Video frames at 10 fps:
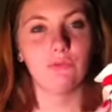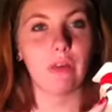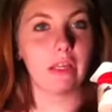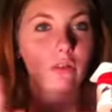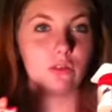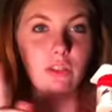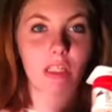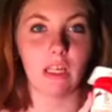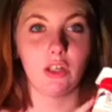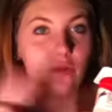regular,
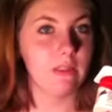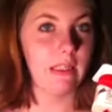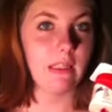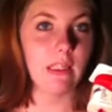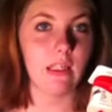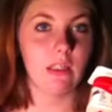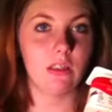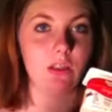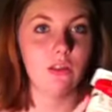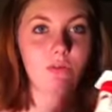just like no
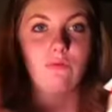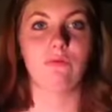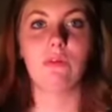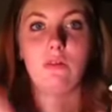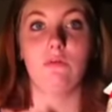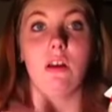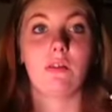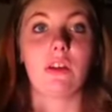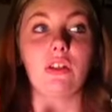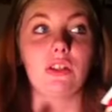seasoning, no, no
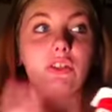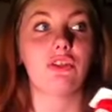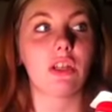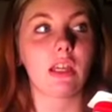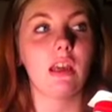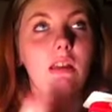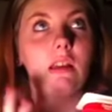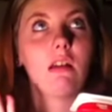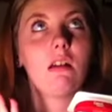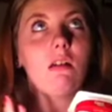nothing, just
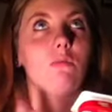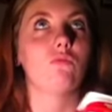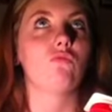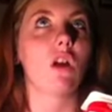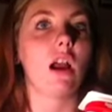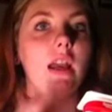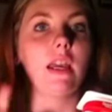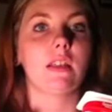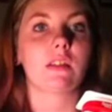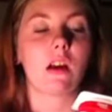chicken, um,
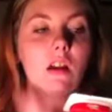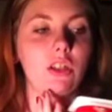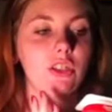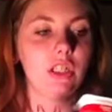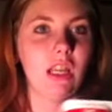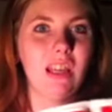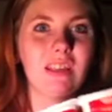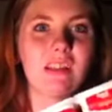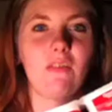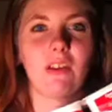rice, cottage
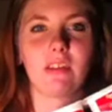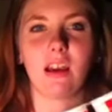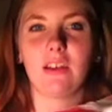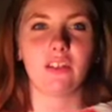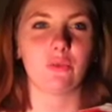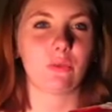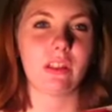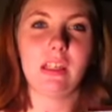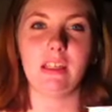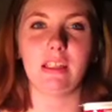cheese, stuff like that. That's
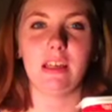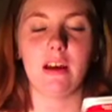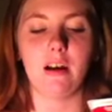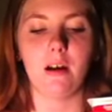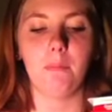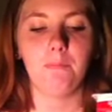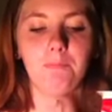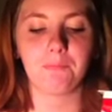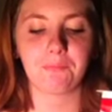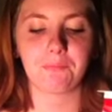really easy um,
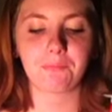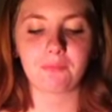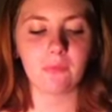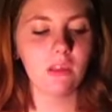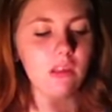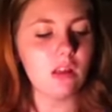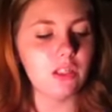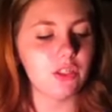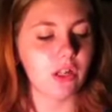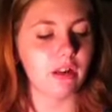
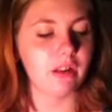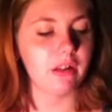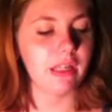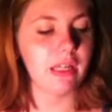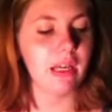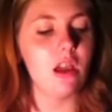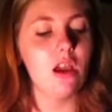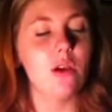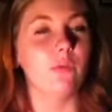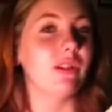to try to get her to eat.
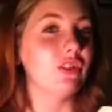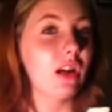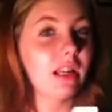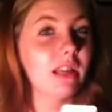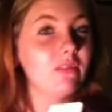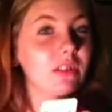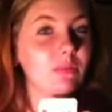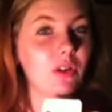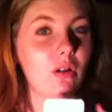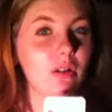We tried to give her
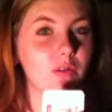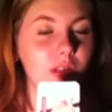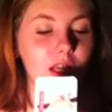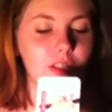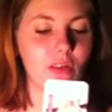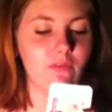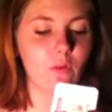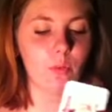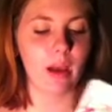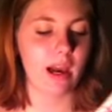some yogurt. This was actually a
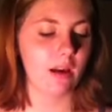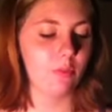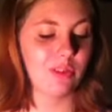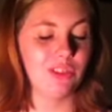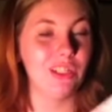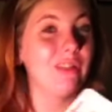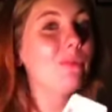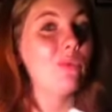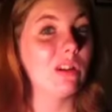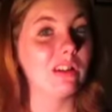four pack, but she
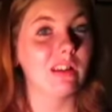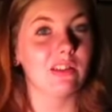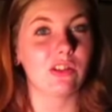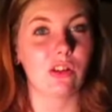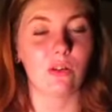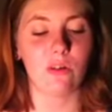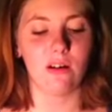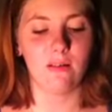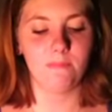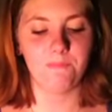didn't want it. So
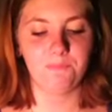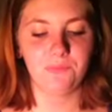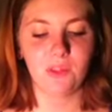um,